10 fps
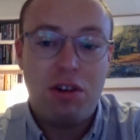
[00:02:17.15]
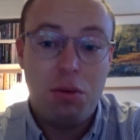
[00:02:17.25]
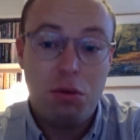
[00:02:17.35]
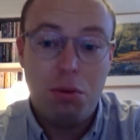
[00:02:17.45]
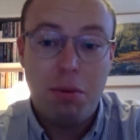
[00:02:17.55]
It
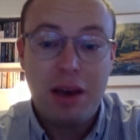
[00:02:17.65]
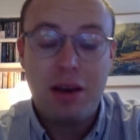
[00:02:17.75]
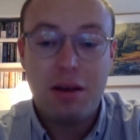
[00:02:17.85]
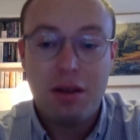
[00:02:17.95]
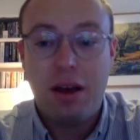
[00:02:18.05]
will make
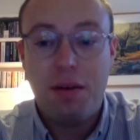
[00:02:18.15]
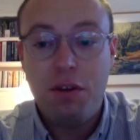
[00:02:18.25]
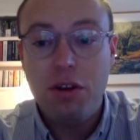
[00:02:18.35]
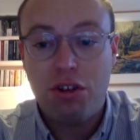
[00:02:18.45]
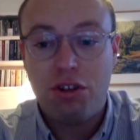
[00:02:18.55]
uh,
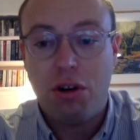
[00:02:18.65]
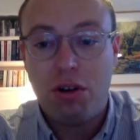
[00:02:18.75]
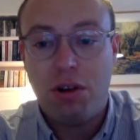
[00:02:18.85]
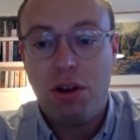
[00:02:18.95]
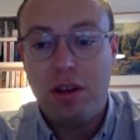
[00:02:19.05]
future shocks
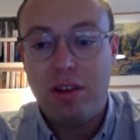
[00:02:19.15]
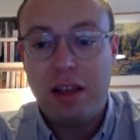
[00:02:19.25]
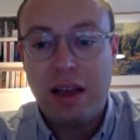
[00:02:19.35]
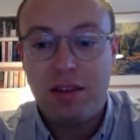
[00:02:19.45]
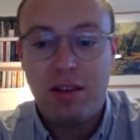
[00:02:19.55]
like this
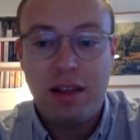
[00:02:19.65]
less,